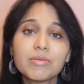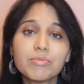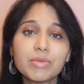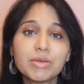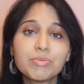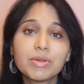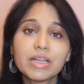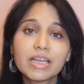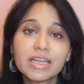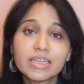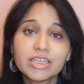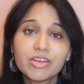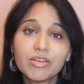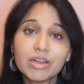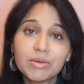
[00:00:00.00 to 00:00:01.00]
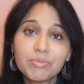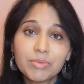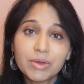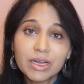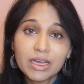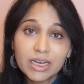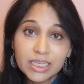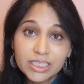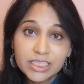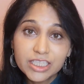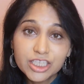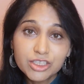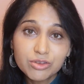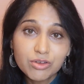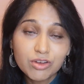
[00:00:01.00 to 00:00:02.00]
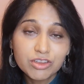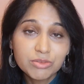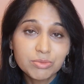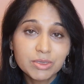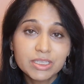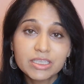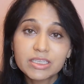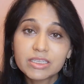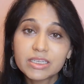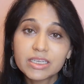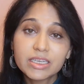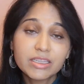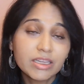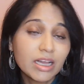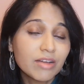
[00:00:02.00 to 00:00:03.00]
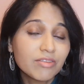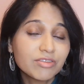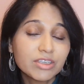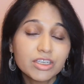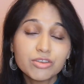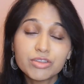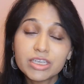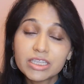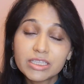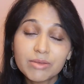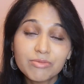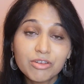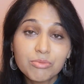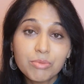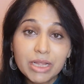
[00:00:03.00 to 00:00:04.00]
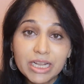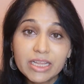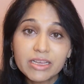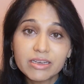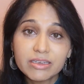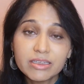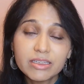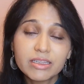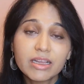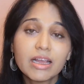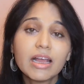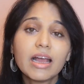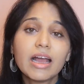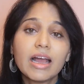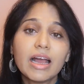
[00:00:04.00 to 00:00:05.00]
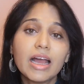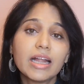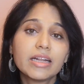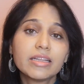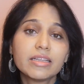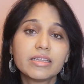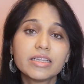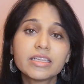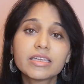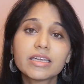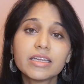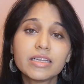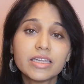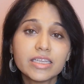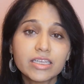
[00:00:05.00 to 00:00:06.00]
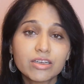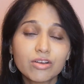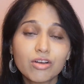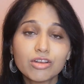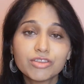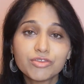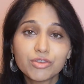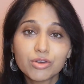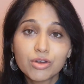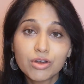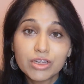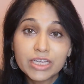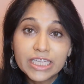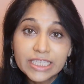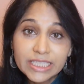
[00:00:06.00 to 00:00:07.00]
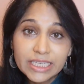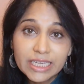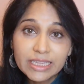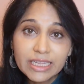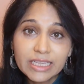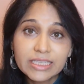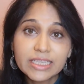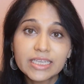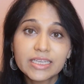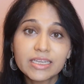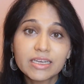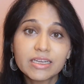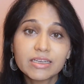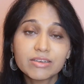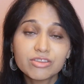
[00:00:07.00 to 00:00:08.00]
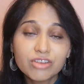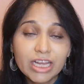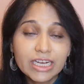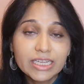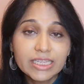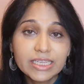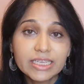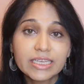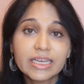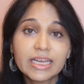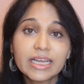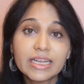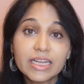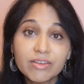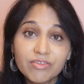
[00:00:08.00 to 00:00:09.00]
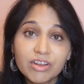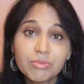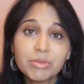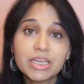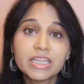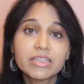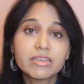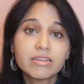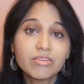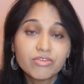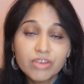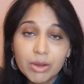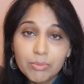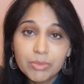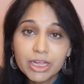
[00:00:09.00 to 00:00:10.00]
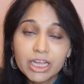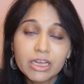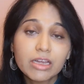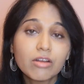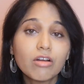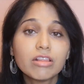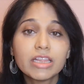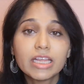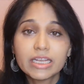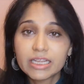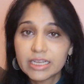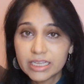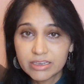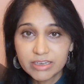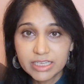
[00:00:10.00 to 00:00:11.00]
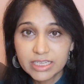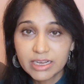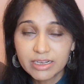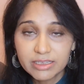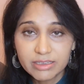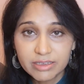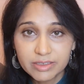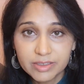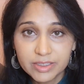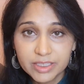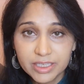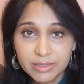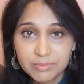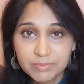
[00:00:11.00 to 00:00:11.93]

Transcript: People can develop allergy to cosmetics after using them for many years. And this is a cause for itching in that area, dryness again, inflammation, rubbing, all that can increase dark circles.